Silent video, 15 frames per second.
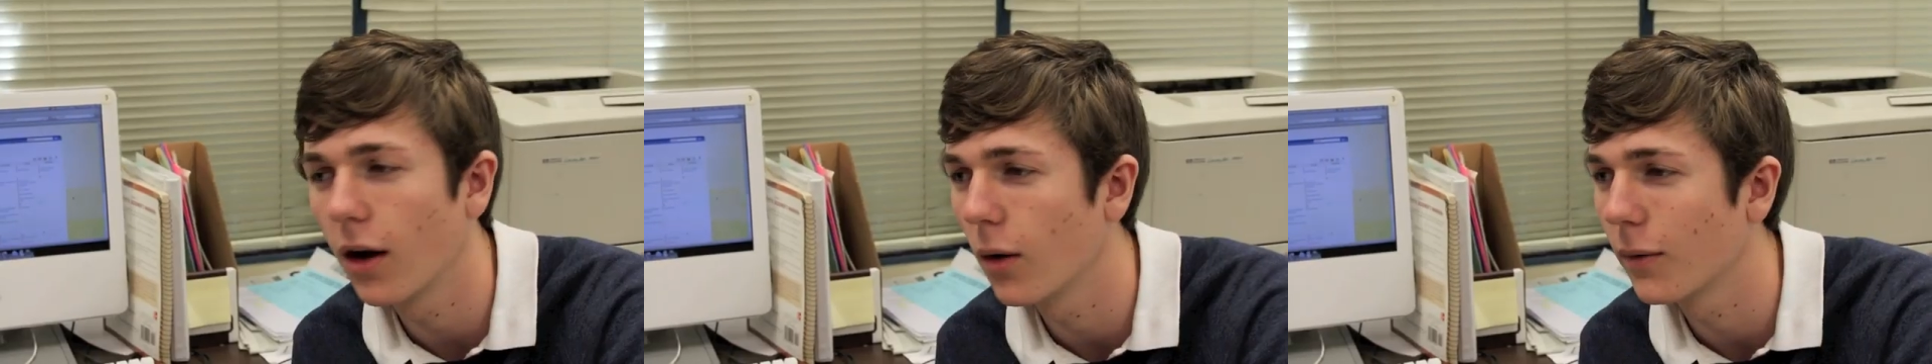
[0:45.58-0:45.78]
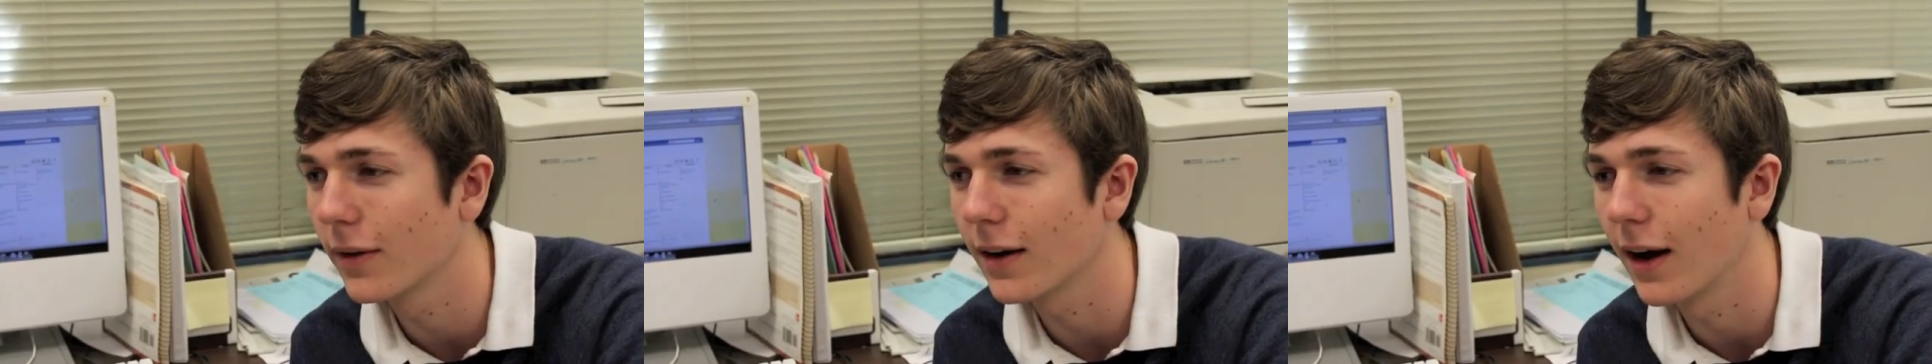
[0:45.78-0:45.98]

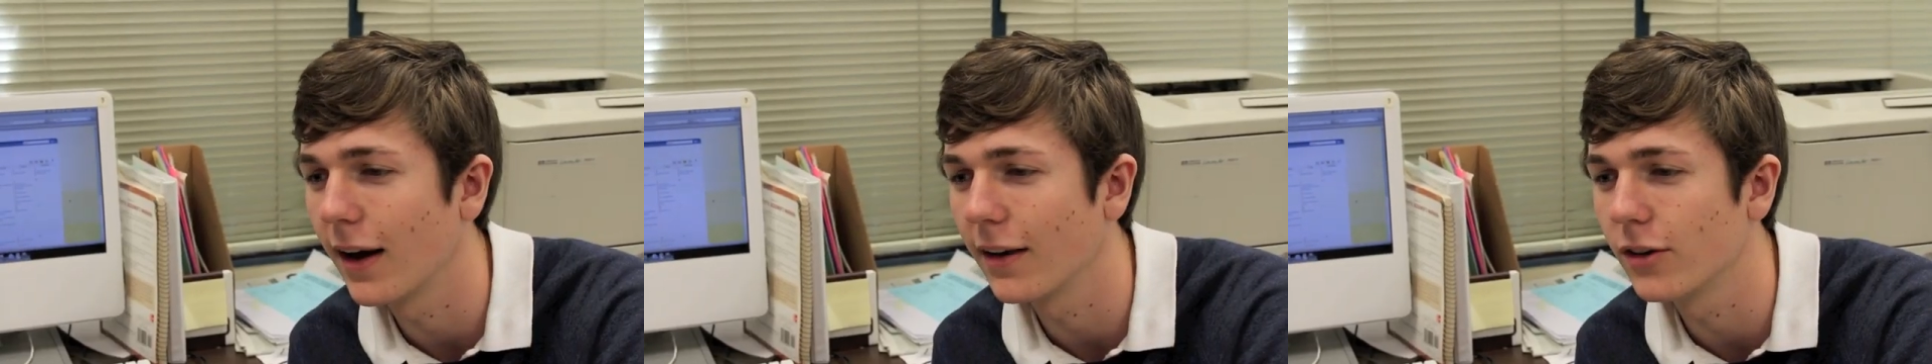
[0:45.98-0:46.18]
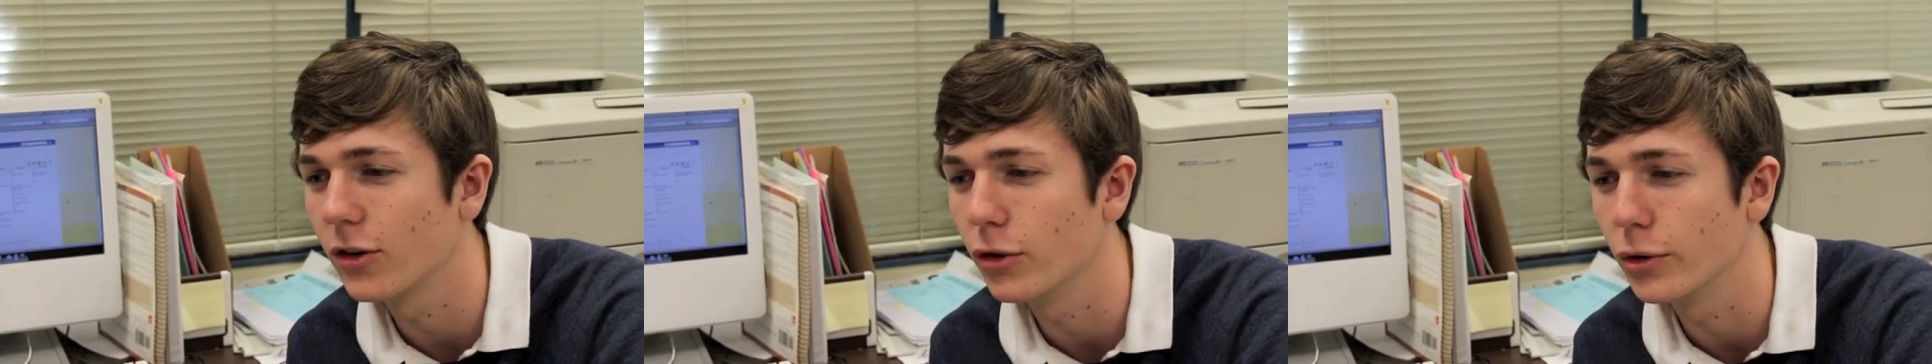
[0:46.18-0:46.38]
What I
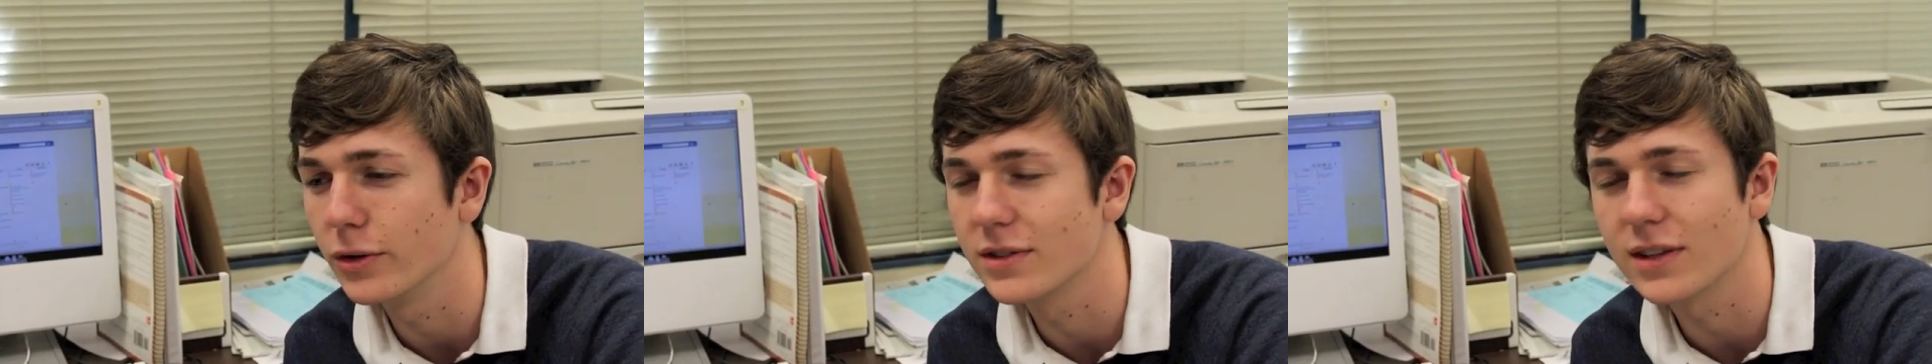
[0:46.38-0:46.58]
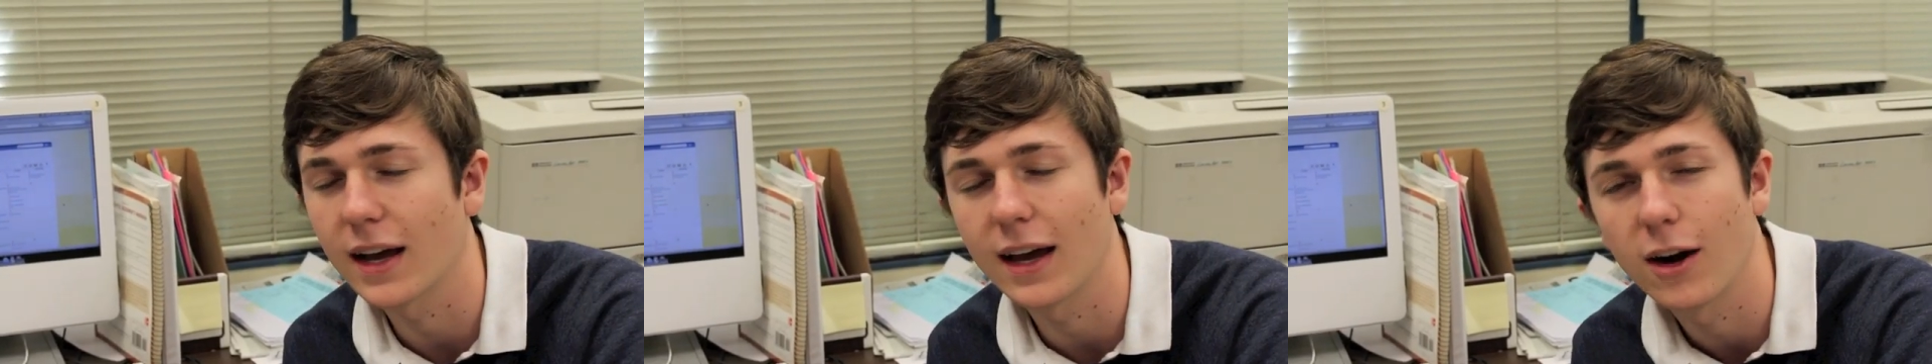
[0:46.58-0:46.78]
do
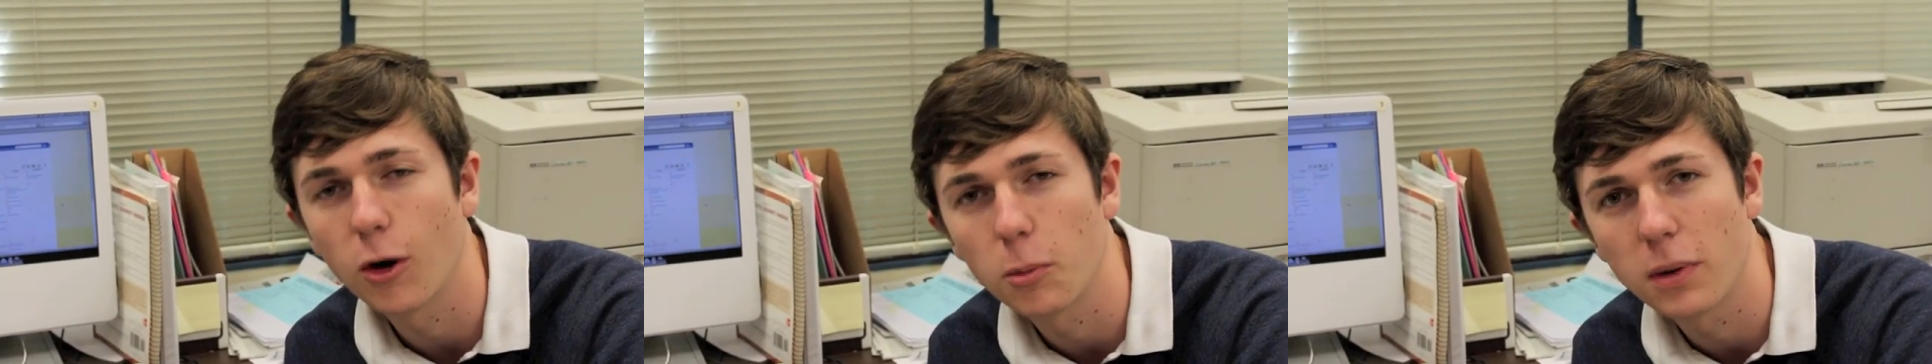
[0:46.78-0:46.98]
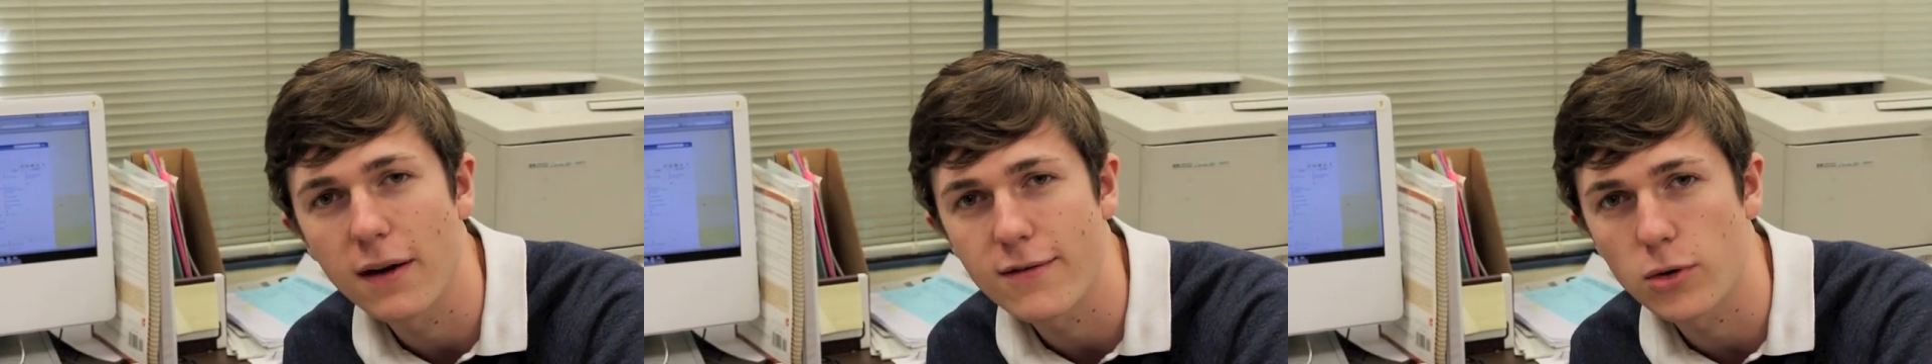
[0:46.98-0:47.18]
is I
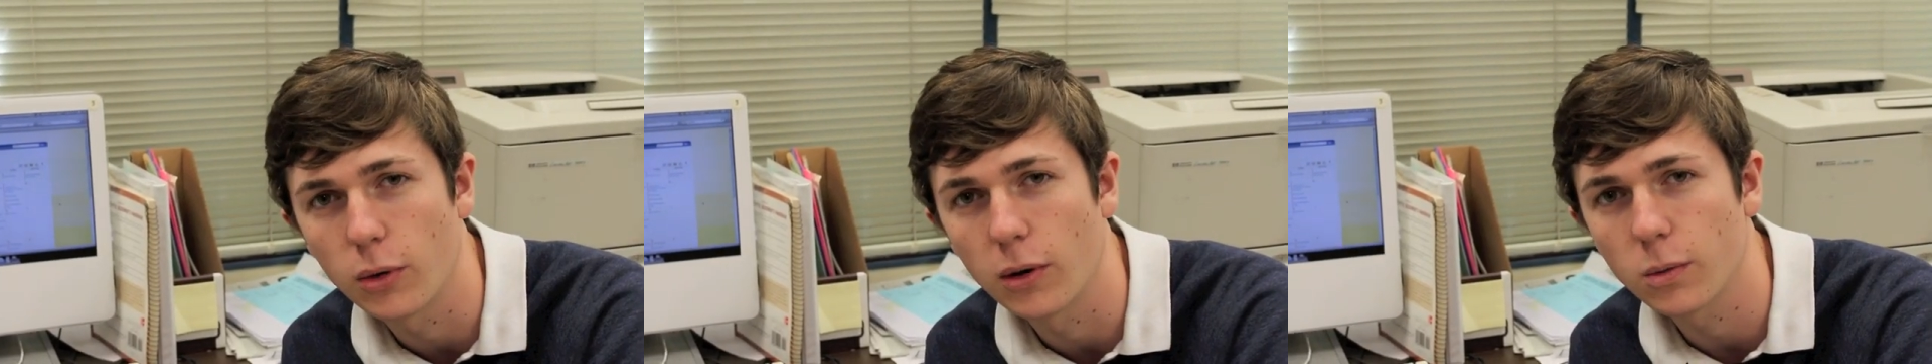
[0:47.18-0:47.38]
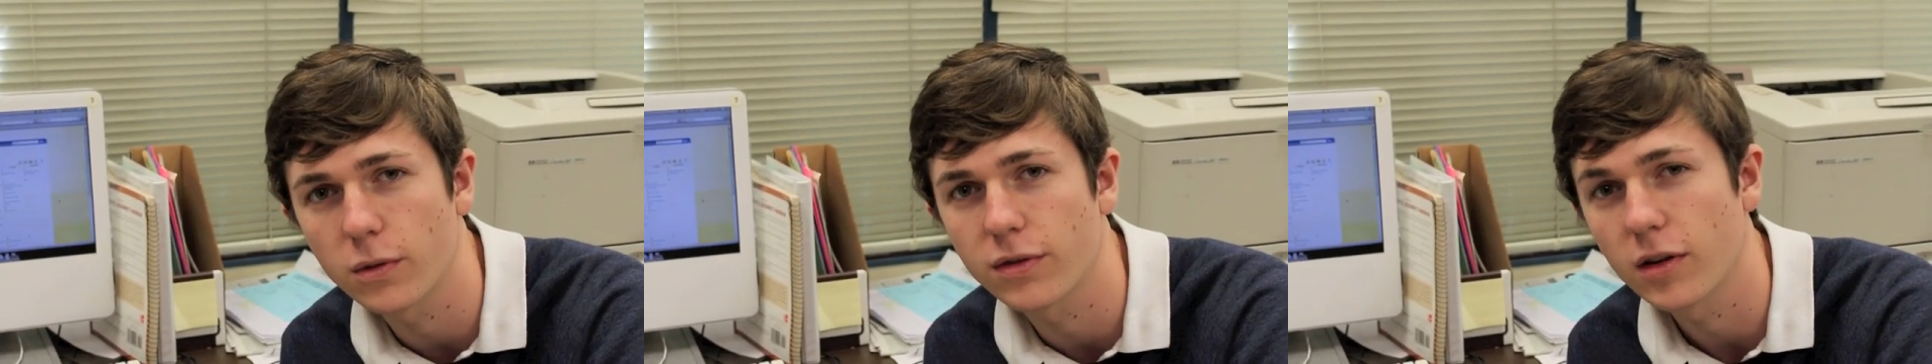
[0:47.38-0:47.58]
help
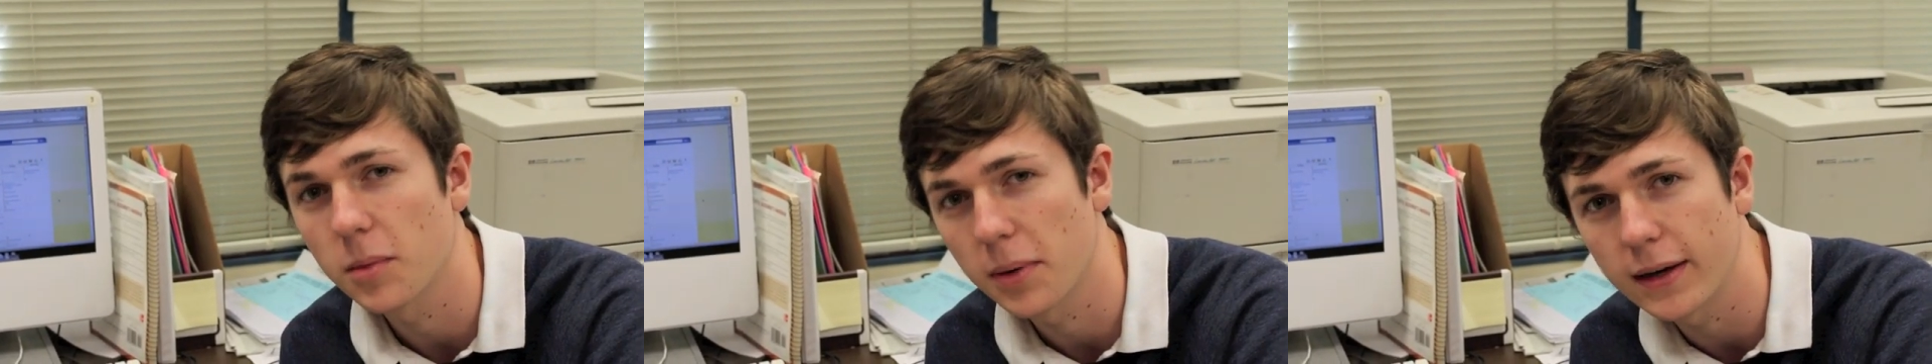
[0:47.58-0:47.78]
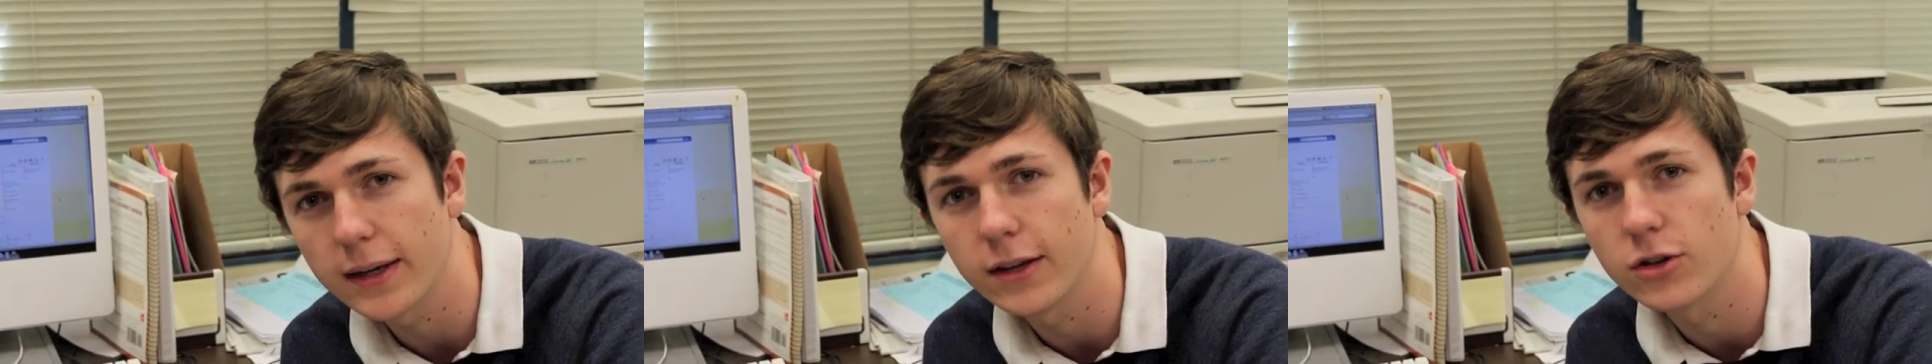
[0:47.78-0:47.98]
everyone with their
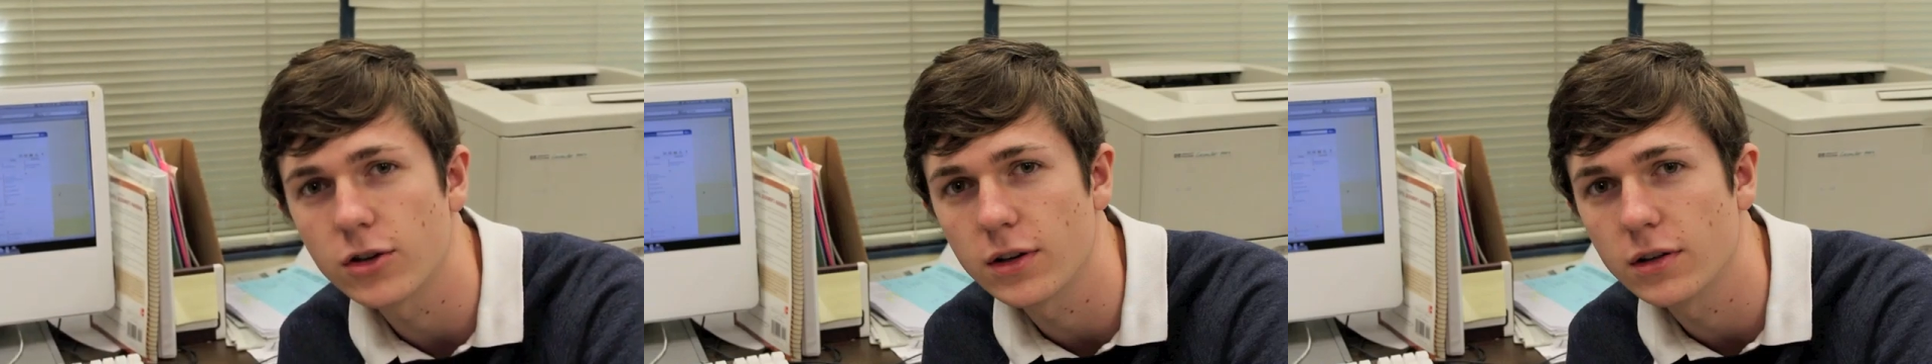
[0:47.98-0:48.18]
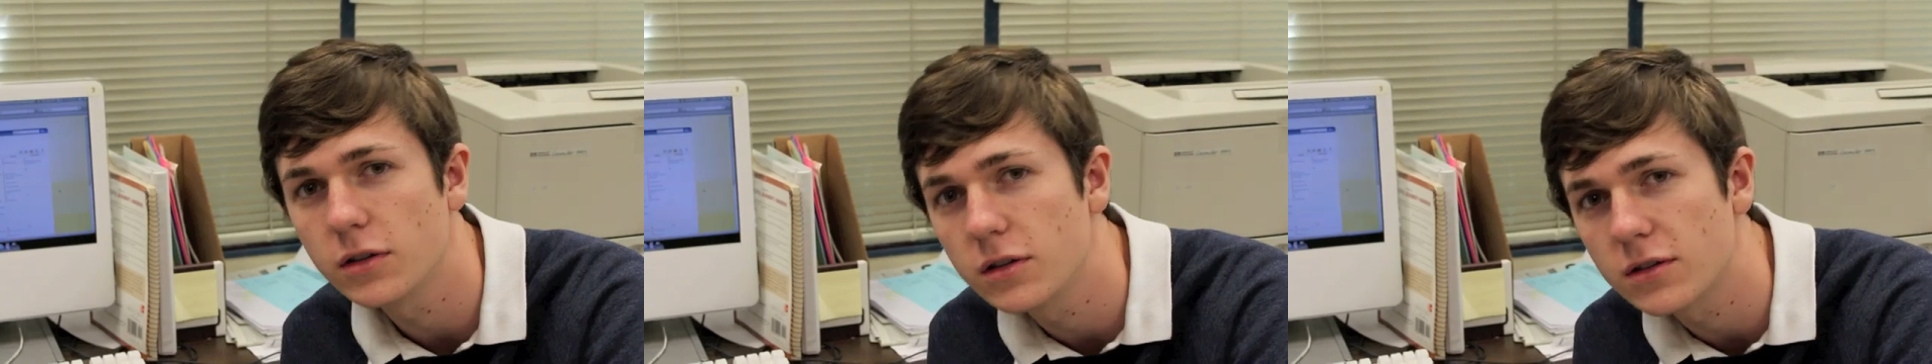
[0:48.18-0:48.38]

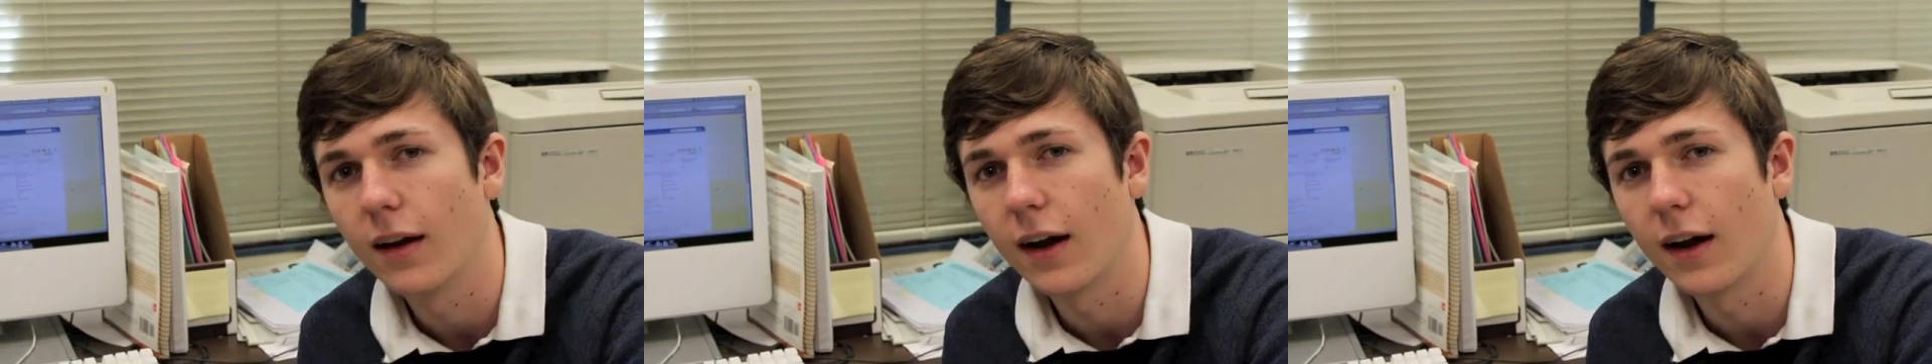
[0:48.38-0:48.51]
pages.